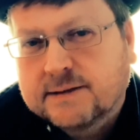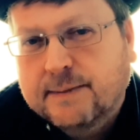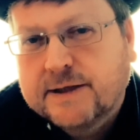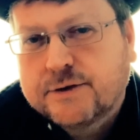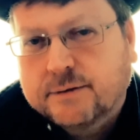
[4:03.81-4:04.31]

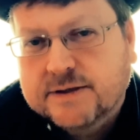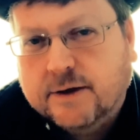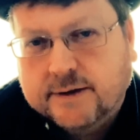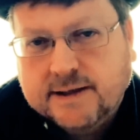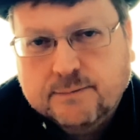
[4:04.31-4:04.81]
make sure it's
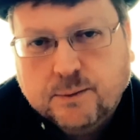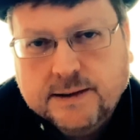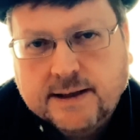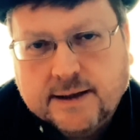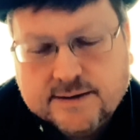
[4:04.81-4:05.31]
on a number 1
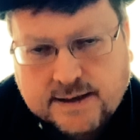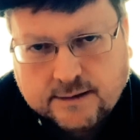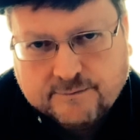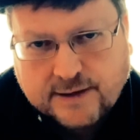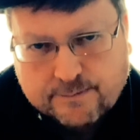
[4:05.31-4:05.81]
day, because that
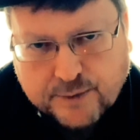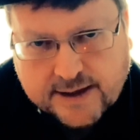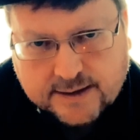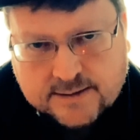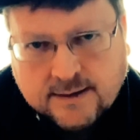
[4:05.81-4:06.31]
will
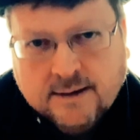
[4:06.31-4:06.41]
vibrate